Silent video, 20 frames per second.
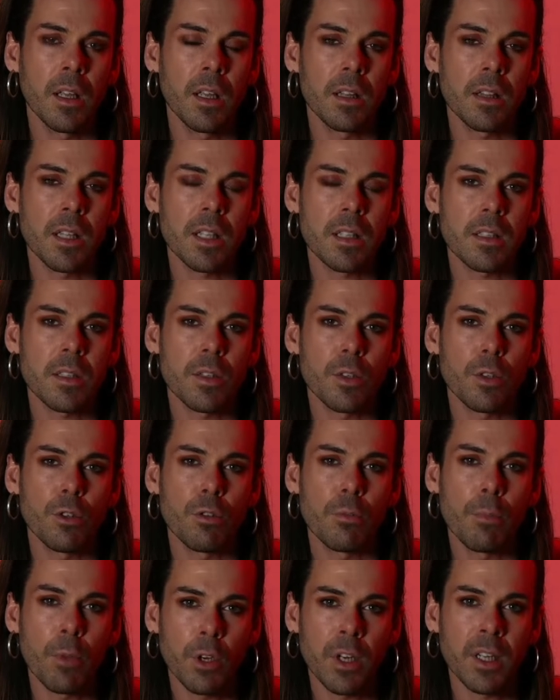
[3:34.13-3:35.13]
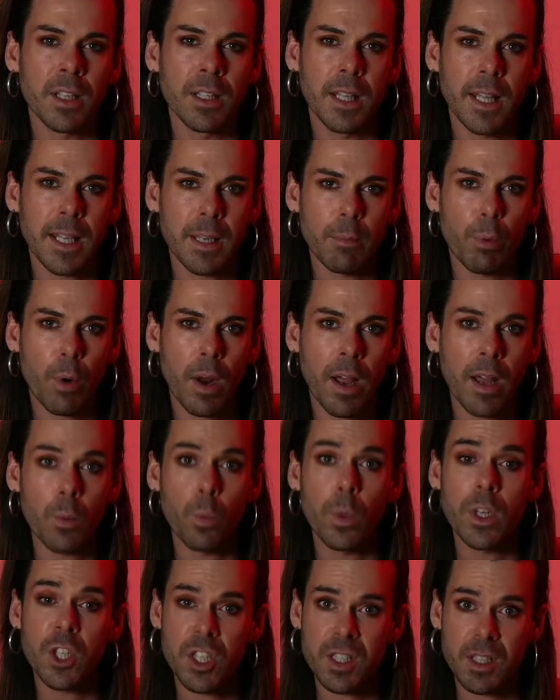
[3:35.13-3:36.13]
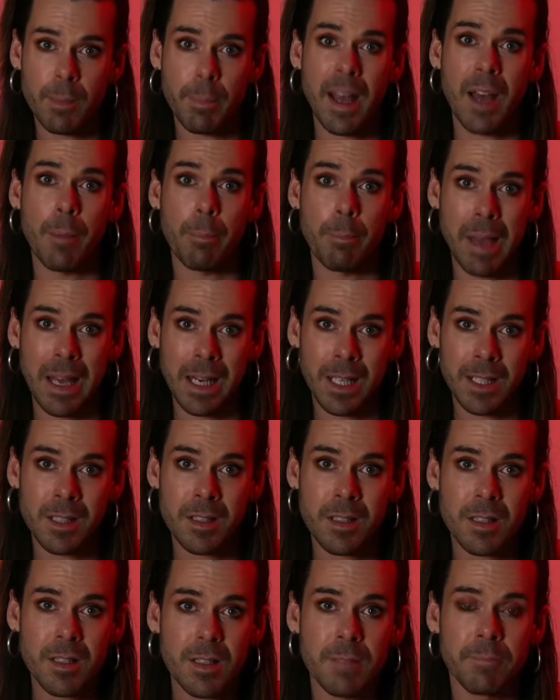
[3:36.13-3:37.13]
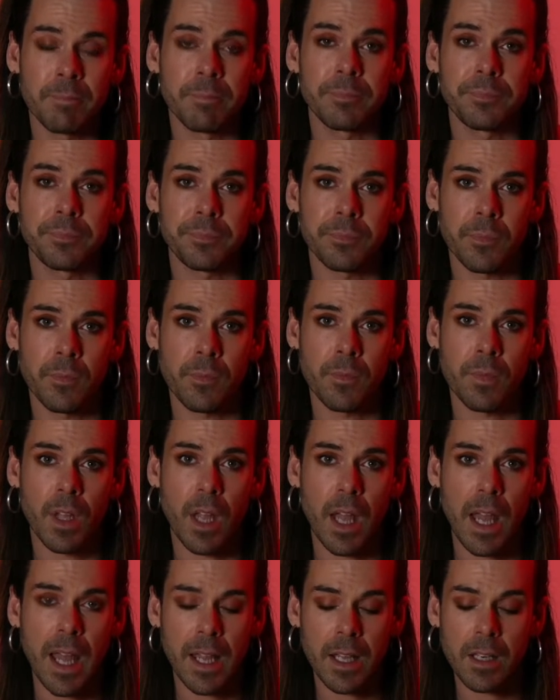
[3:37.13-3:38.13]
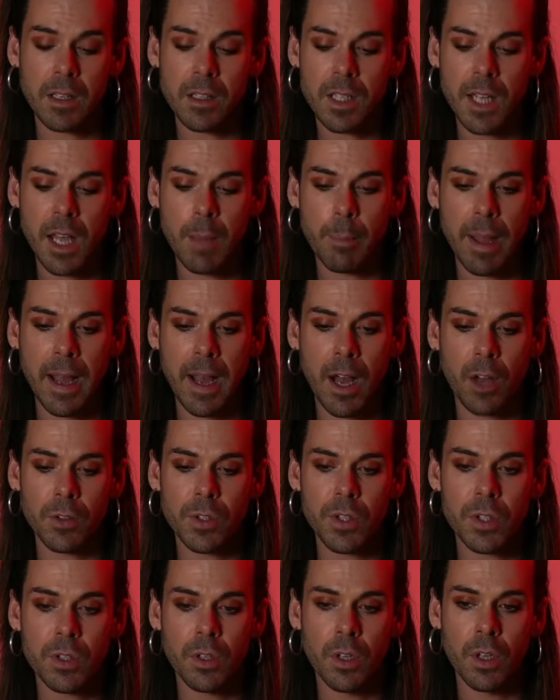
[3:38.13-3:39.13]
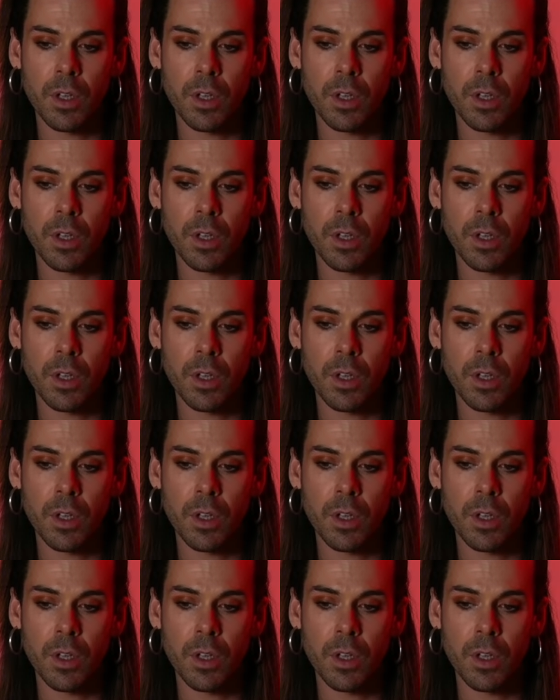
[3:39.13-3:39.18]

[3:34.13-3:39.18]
this new moon in Libra, which is about balance and about